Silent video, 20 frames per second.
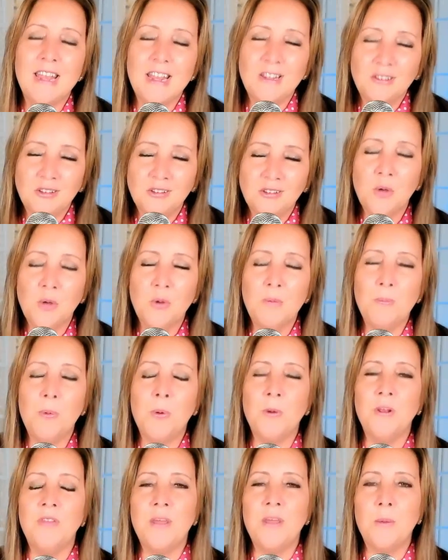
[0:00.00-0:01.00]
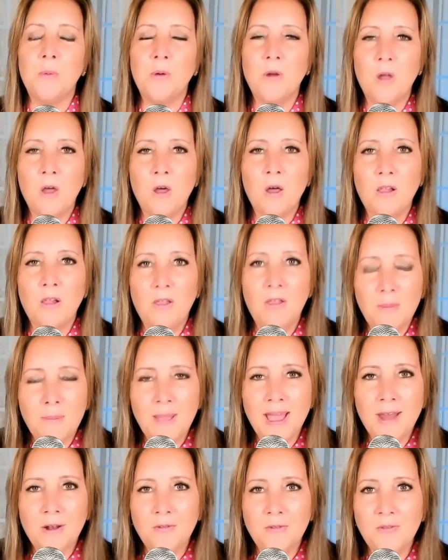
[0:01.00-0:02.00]
it's so important that we're all on the
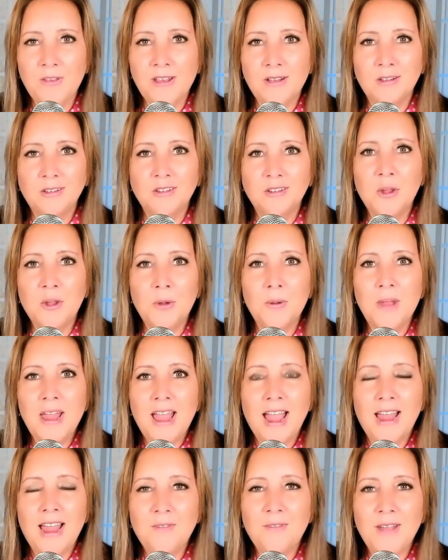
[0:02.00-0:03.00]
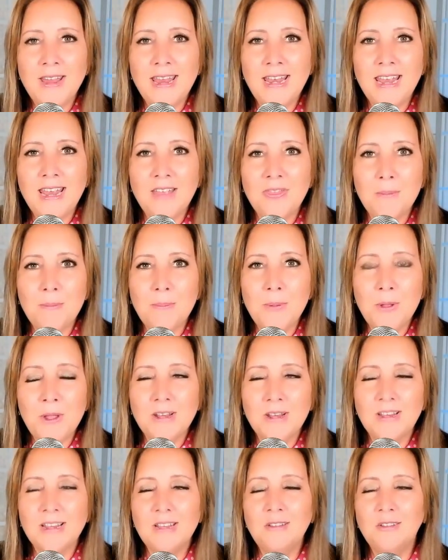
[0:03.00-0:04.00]
battlefield. So I invite you to get the
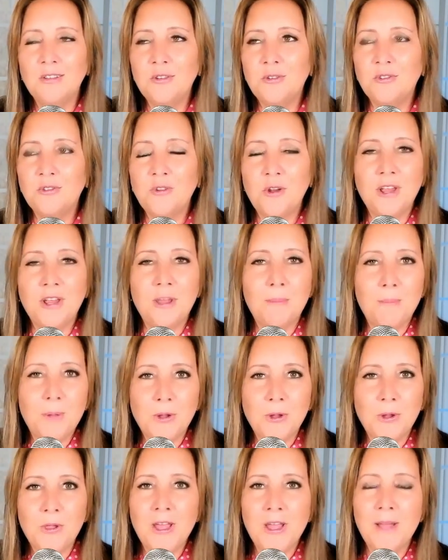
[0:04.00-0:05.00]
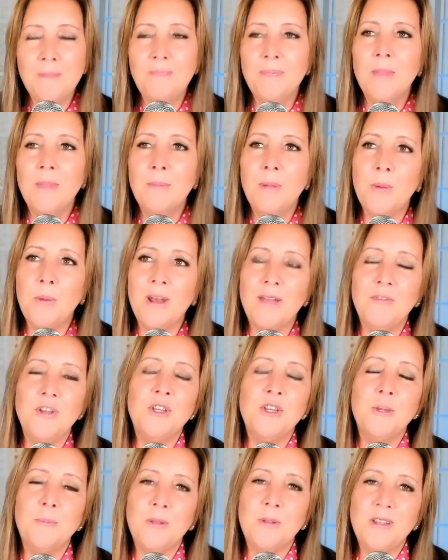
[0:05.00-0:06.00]
book, consider starting a book club, but whatever
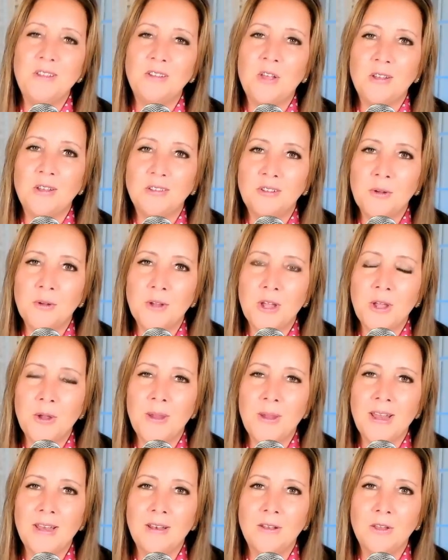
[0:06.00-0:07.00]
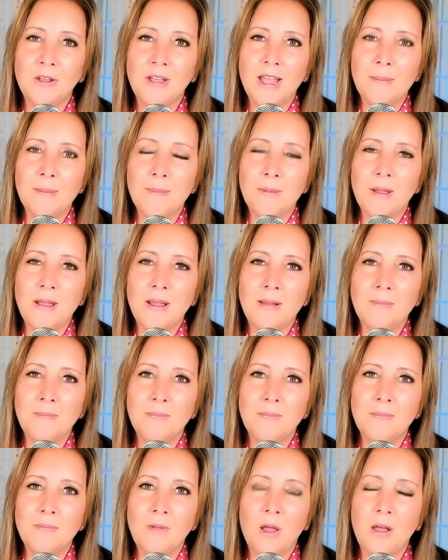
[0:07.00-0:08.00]
you do, please also go and look up
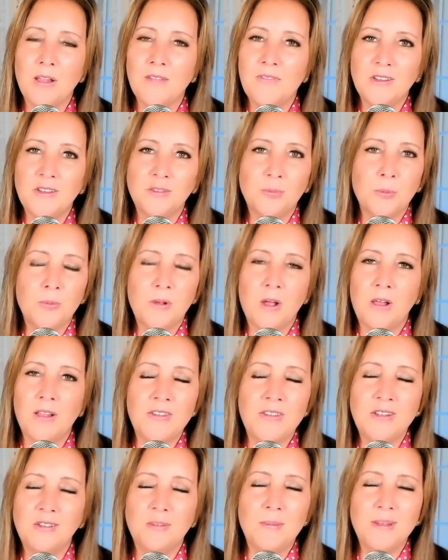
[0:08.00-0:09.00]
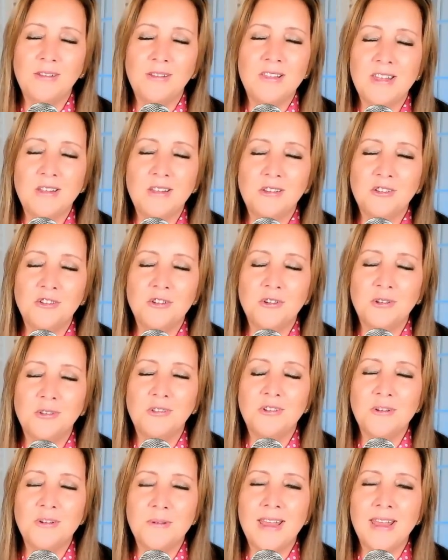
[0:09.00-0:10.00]
all of these amazing things
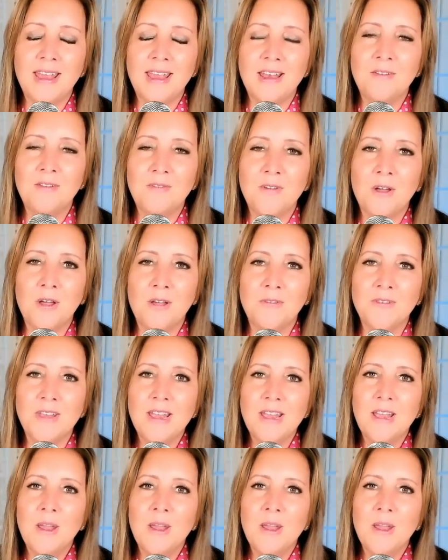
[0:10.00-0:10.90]
Shug's doing and get involved.